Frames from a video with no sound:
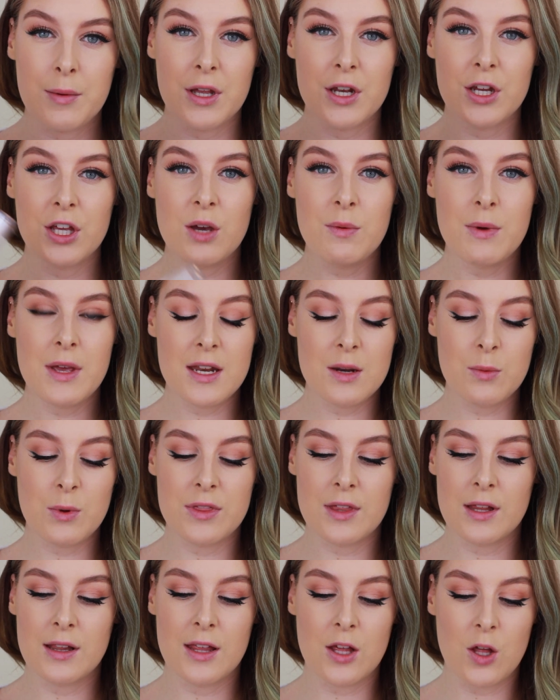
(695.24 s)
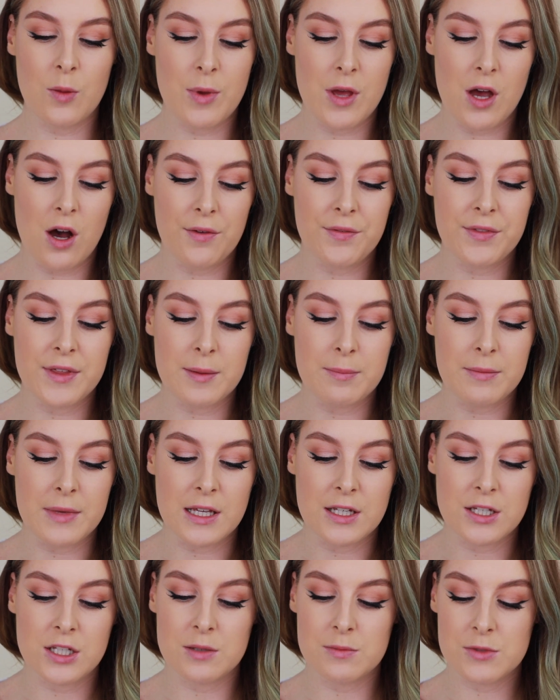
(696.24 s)
I'm going to go in with a little bit of the
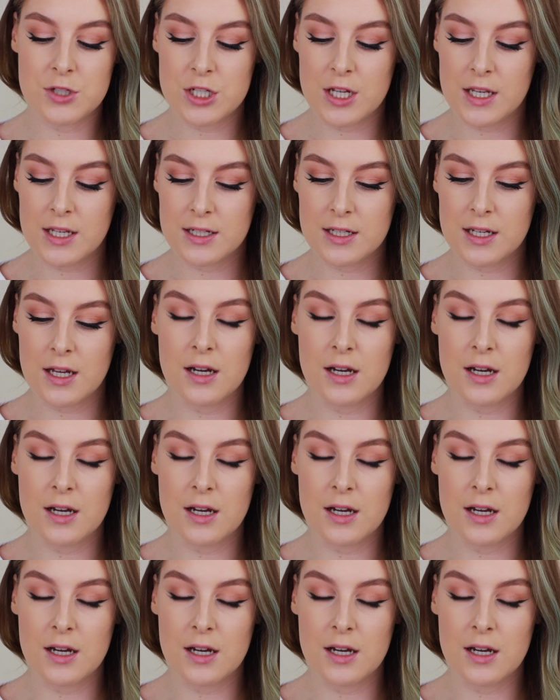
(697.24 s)
medium shade